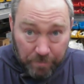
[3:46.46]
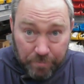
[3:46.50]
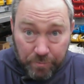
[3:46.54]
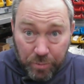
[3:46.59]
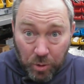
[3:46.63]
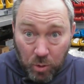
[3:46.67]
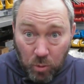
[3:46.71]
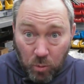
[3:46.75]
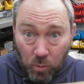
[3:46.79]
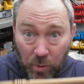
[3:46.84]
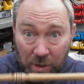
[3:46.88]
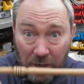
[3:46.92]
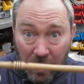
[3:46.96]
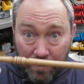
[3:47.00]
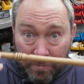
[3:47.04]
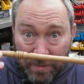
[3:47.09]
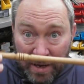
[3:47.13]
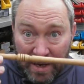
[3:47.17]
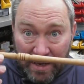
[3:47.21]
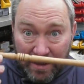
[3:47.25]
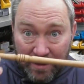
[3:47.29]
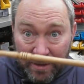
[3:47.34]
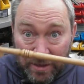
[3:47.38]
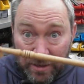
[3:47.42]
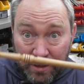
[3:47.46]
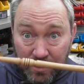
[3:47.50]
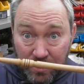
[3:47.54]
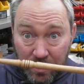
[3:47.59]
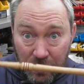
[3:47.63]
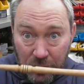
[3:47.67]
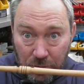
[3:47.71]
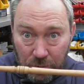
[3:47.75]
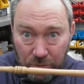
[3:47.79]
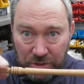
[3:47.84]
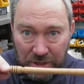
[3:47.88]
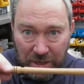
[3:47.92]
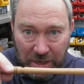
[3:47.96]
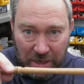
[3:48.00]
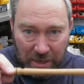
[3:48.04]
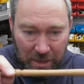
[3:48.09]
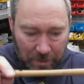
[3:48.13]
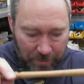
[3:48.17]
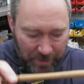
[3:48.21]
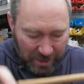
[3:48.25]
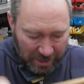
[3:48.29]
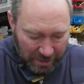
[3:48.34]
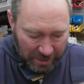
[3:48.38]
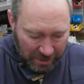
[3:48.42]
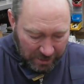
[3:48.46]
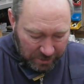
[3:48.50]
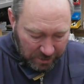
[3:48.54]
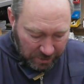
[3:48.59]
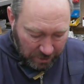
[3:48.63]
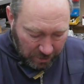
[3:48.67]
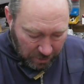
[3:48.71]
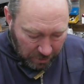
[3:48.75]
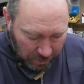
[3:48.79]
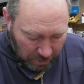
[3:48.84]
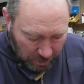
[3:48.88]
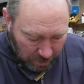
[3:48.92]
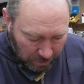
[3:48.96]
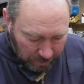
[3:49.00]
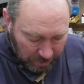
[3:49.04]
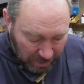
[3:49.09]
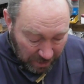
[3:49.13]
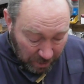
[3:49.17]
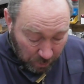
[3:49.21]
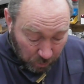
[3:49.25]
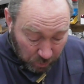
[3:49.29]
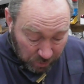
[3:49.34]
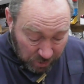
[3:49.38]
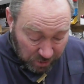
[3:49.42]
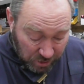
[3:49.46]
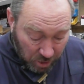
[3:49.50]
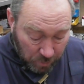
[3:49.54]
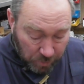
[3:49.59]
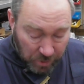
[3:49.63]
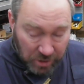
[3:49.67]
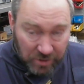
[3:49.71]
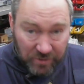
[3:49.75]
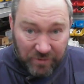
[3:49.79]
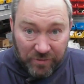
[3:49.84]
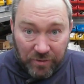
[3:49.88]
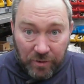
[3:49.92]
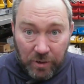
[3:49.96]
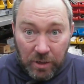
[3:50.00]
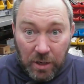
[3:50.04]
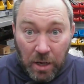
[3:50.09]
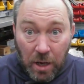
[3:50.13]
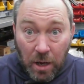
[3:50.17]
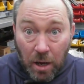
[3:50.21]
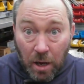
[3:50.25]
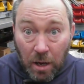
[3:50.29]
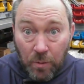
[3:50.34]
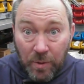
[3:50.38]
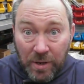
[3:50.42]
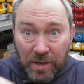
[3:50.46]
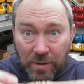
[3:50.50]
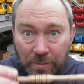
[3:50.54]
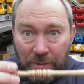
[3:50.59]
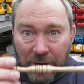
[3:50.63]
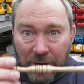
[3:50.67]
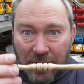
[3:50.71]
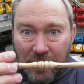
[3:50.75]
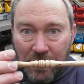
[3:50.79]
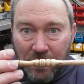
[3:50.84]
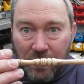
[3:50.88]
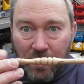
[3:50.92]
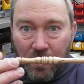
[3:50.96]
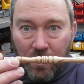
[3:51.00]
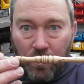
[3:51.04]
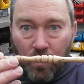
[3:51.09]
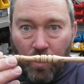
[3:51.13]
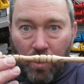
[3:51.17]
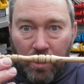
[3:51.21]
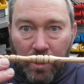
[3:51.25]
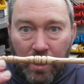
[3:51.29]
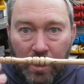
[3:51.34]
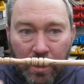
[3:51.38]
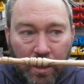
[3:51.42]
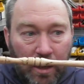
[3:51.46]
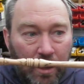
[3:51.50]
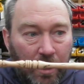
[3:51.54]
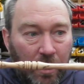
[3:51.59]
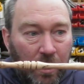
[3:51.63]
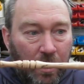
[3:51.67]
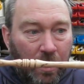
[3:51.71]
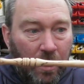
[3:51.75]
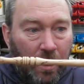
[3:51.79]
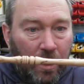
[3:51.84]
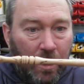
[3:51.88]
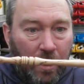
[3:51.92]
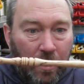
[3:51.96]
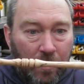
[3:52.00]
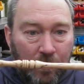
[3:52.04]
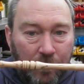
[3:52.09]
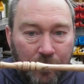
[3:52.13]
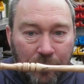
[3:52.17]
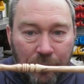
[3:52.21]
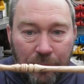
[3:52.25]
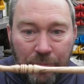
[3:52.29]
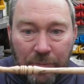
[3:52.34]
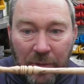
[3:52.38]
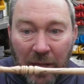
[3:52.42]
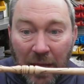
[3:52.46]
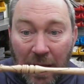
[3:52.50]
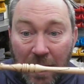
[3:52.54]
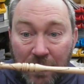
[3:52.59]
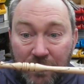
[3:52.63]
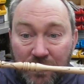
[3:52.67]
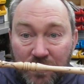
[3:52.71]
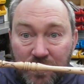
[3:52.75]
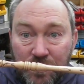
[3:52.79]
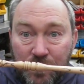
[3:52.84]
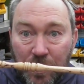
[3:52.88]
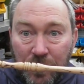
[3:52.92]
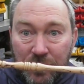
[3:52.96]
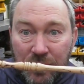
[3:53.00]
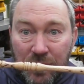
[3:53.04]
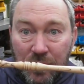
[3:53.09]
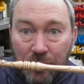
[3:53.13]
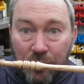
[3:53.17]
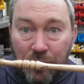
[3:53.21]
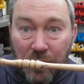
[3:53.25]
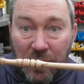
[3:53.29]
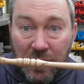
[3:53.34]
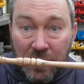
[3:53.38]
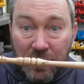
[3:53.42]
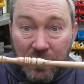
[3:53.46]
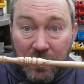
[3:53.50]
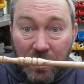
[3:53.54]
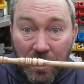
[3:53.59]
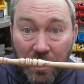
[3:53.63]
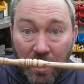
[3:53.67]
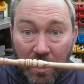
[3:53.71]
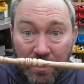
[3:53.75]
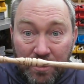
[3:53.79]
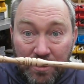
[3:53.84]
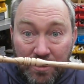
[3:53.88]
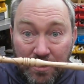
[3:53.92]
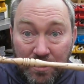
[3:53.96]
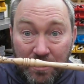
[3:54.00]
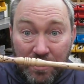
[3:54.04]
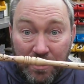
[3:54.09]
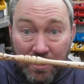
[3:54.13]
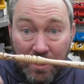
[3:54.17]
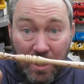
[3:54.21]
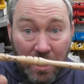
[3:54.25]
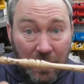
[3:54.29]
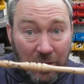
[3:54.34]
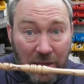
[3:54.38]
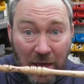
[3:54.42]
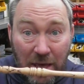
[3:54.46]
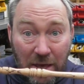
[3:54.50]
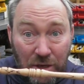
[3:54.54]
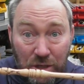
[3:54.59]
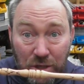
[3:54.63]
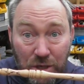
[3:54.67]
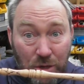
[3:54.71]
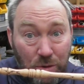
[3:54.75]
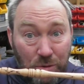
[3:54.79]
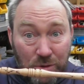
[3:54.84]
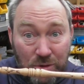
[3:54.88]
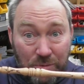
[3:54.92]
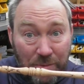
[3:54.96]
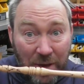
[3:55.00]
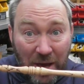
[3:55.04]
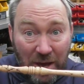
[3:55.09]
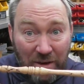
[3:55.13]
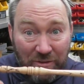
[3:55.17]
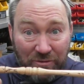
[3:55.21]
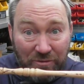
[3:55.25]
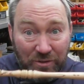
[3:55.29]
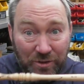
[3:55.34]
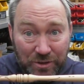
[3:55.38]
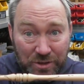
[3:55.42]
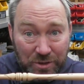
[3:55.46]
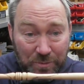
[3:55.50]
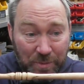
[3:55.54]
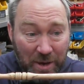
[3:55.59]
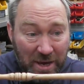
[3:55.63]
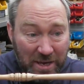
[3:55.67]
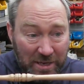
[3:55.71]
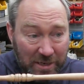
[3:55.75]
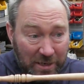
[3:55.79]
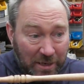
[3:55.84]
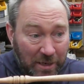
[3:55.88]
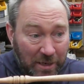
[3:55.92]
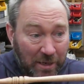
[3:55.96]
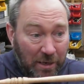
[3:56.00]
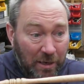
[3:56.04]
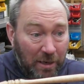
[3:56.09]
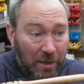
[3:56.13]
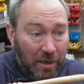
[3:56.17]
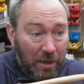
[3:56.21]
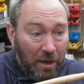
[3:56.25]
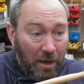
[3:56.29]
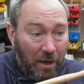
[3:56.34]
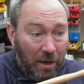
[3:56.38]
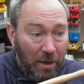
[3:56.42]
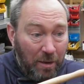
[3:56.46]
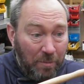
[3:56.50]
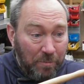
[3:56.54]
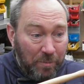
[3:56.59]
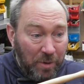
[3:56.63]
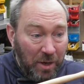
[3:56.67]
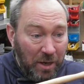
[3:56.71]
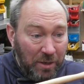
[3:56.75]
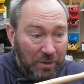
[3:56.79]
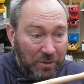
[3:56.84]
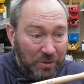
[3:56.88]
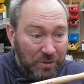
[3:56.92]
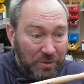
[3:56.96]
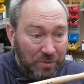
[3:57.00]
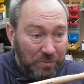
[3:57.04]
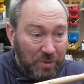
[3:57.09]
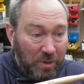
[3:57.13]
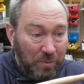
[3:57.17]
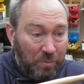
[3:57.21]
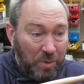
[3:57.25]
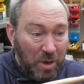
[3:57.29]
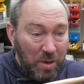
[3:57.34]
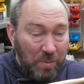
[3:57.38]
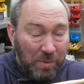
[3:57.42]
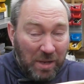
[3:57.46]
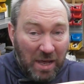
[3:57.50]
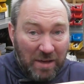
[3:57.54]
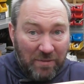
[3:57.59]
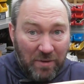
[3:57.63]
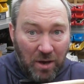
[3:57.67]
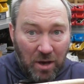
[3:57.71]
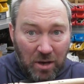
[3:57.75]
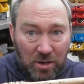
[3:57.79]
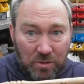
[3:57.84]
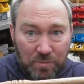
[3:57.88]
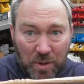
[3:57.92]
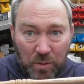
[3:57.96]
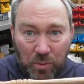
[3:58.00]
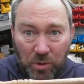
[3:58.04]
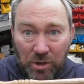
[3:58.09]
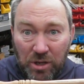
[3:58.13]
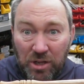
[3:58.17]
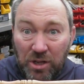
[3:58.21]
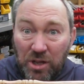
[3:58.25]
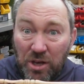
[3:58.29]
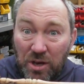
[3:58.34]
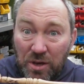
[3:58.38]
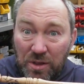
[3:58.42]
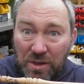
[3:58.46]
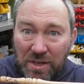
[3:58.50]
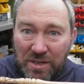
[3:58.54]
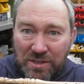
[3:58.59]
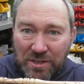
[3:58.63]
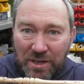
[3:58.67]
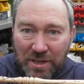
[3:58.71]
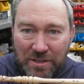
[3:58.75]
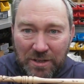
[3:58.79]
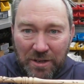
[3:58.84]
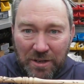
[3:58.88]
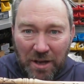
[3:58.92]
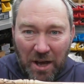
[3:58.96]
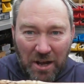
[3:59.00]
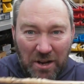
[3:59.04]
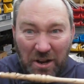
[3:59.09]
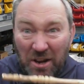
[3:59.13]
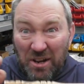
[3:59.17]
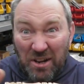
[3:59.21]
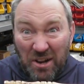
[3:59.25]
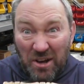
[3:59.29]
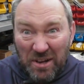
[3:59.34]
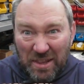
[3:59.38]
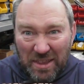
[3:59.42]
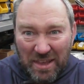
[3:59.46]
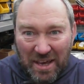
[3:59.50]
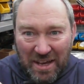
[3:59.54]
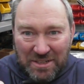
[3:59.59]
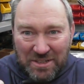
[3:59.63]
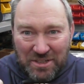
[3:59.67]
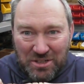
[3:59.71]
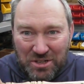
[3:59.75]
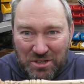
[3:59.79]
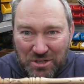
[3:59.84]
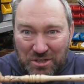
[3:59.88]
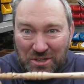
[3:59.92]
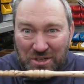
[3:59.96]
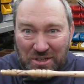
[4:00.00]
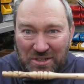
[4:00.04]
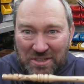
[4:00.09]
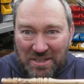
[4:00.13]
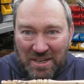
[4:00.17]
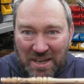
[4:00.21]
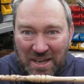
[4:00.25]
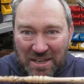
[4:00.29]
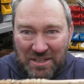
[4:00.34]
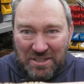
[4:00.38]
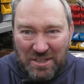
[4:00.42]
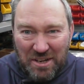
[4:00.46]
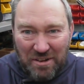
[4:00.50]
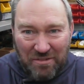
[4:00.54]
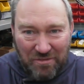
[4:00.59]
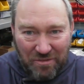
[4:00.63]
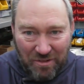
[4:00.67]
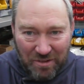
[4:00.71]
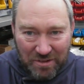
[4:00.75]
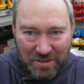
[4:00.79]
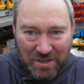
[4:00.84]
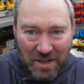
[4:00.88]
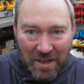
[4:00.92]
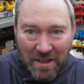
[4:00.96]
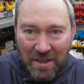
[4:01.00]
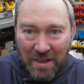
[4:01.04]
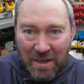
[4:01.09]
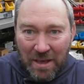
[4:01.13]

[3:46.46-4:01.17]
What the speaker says: but when I made this, that you'll see in a minute, it was so much fun I went and made another one out of spalted beech, and they're a huge amount of fun to make, and people have asked me what on earth is it, and I like that just because it's different.